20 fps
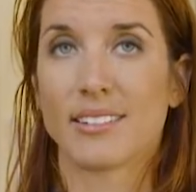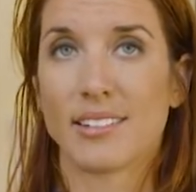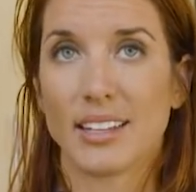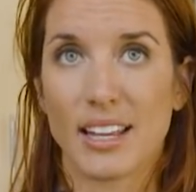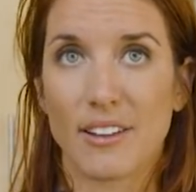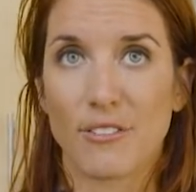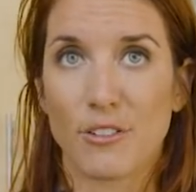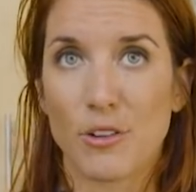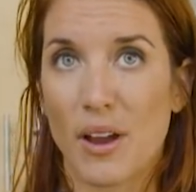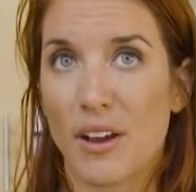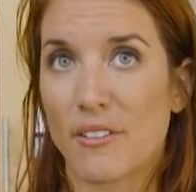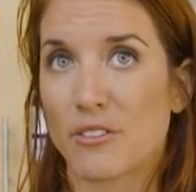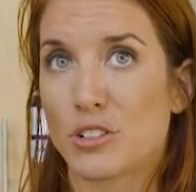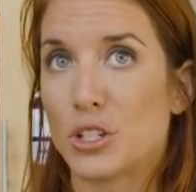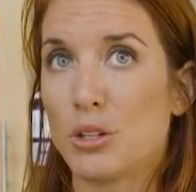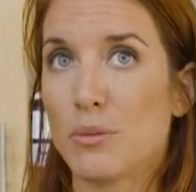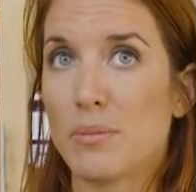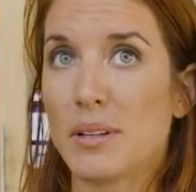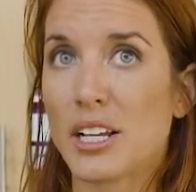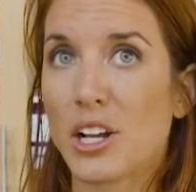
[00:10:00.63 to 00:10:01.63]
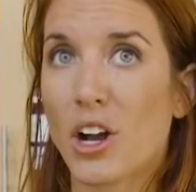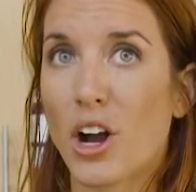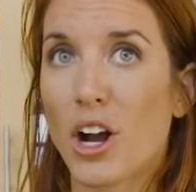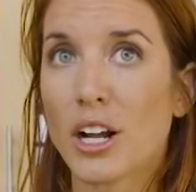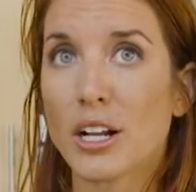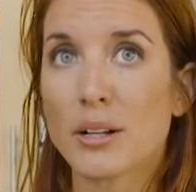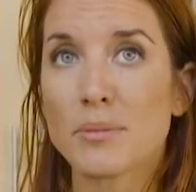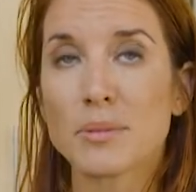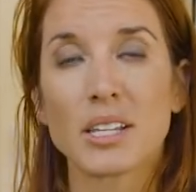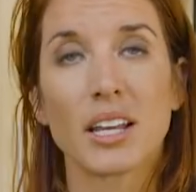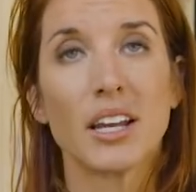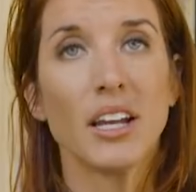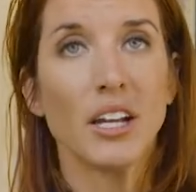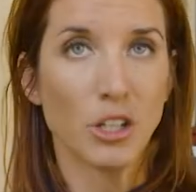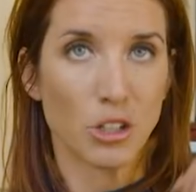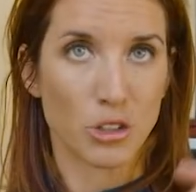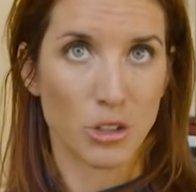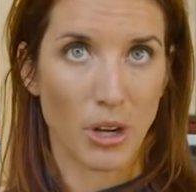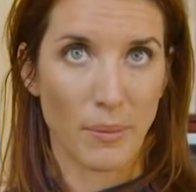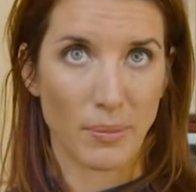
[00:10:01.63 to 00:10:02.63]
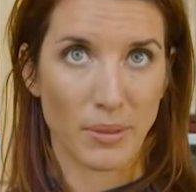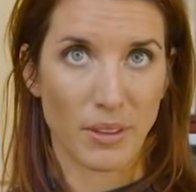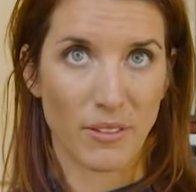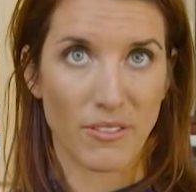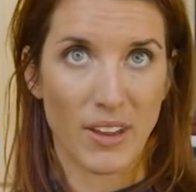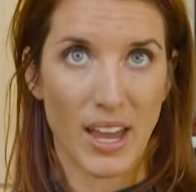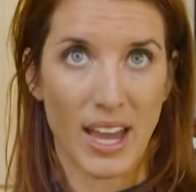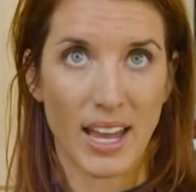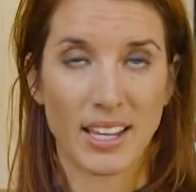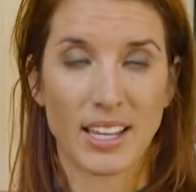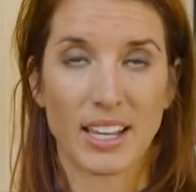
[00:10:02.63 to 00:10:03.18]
If you have too many carbs, drop the fat.